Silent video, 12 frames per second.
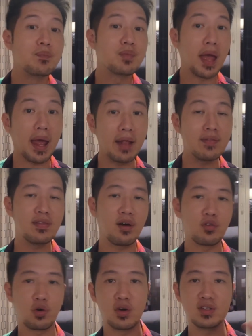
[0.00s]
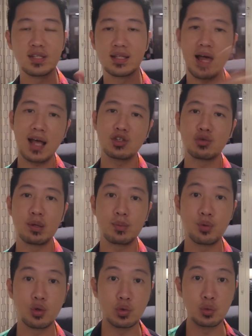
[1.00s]
And of course, the last
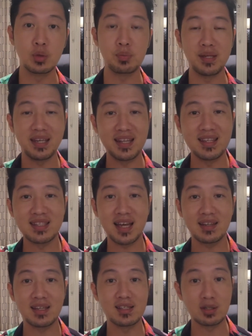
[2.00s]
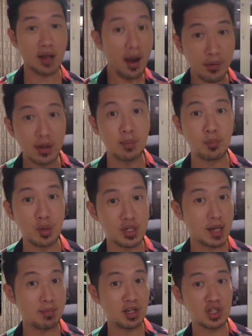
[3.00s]
swimming pool would be inside the solarium,
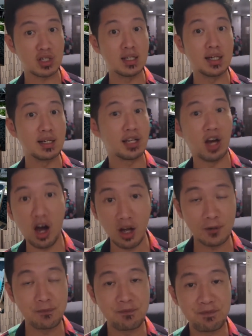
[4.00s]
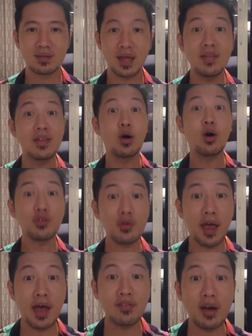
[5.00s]
which I mentioned earlier on. And they also
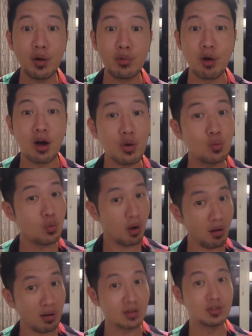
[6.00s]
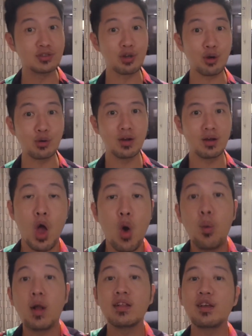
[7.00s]
have a rock wall. So,
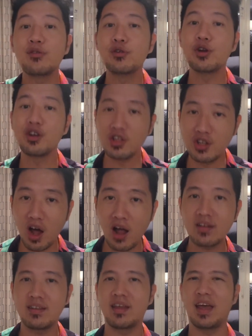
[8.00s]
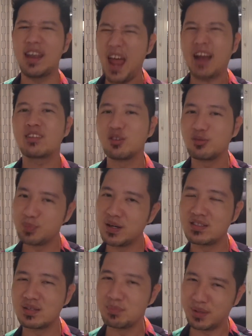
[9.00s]
well, if you're not an active
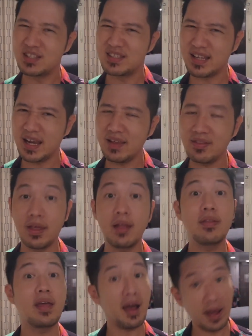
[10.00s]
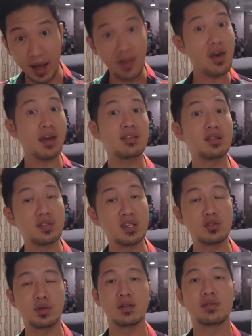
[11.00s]
person per se, then there are other
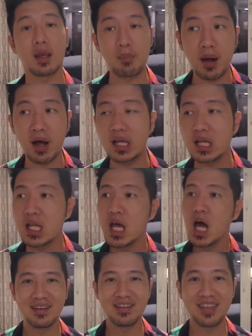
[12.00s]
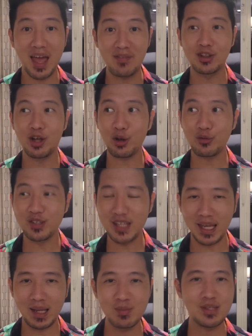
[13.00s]
activities you can take part in. They have a lot of
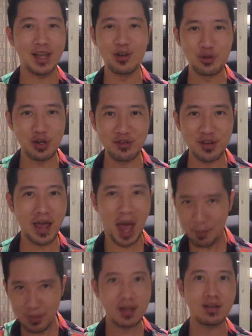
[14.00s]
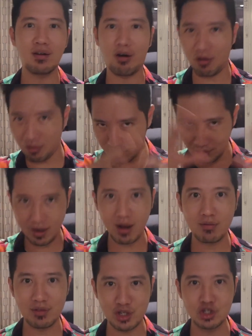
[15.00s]
games and trivia happening all
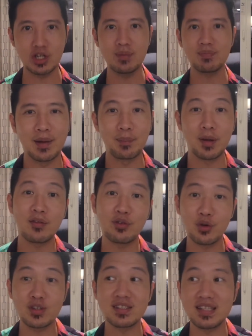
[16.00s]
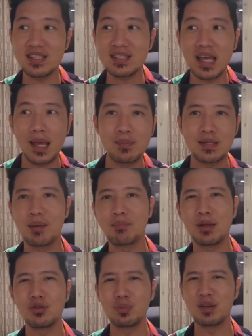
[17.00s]
around the ship. But of course, these games are
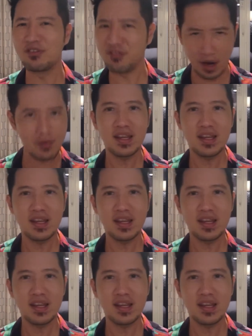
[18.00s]
meant to be very